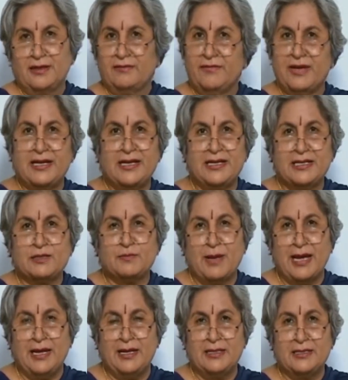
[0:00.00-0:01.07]
When it is
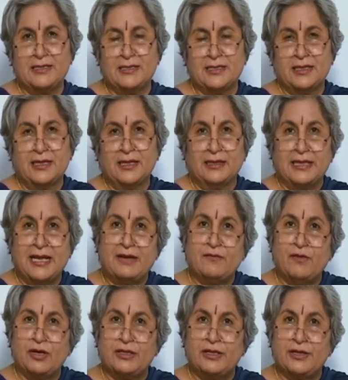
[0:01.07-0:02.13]
balanced, then
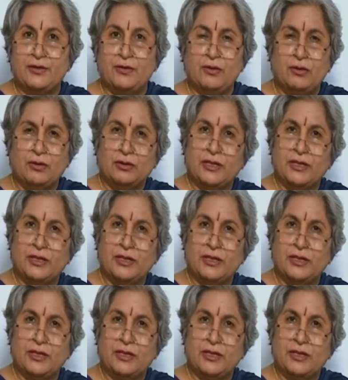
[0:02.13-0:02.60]
what they do?